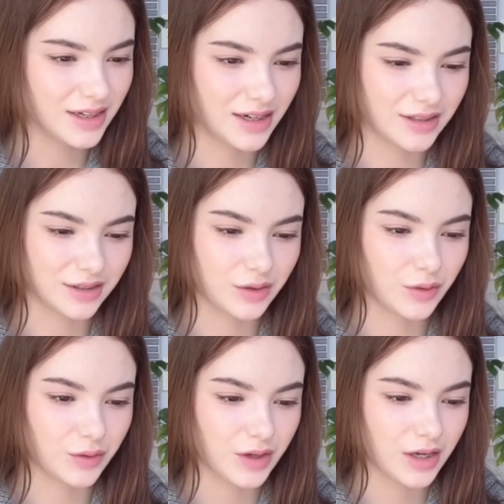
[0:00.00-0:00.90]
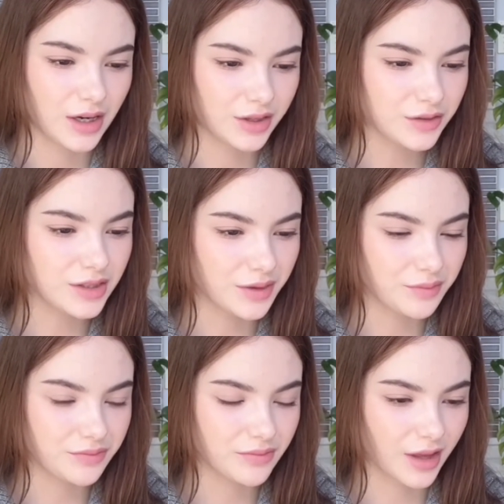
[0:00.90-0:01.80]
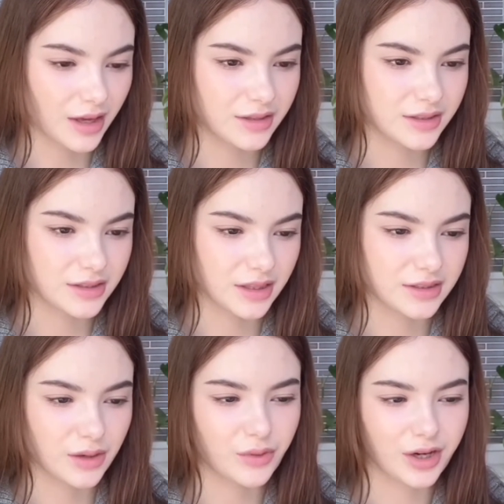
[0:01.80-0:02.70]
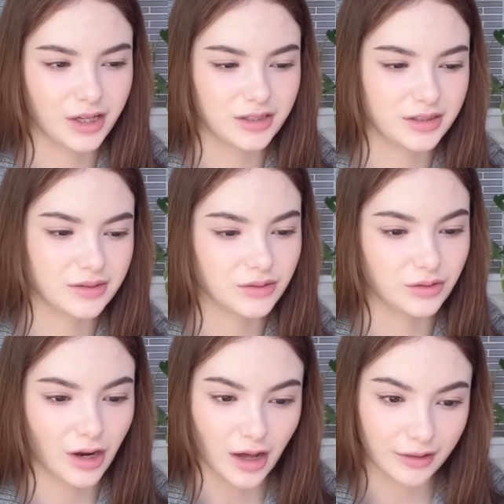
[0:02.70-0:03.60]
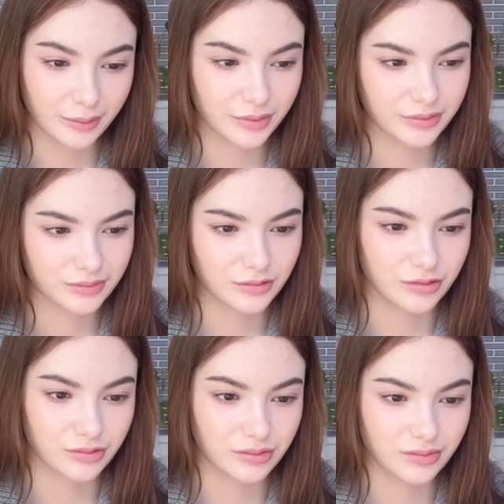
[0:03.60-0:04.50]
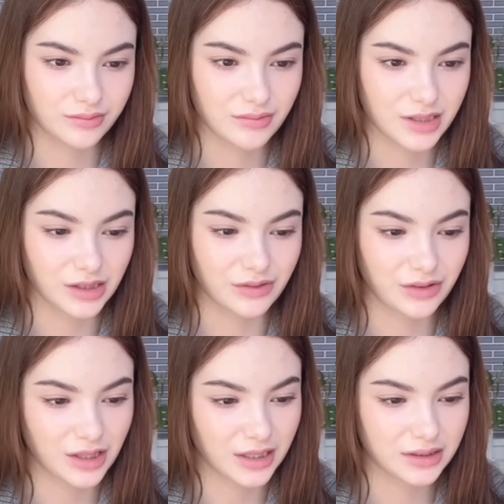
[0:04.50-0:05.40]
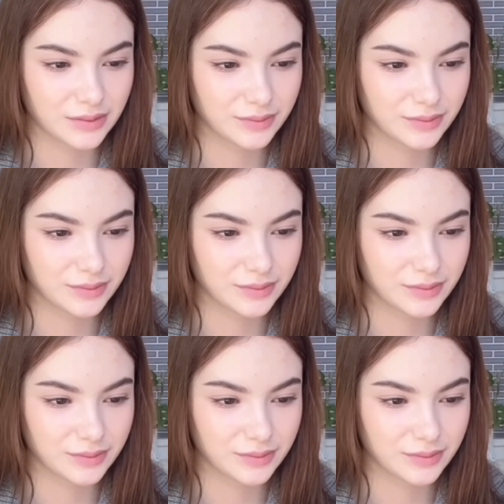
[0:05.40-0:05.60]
I don't know. I know some candies, like sour candies, could help to deal with that.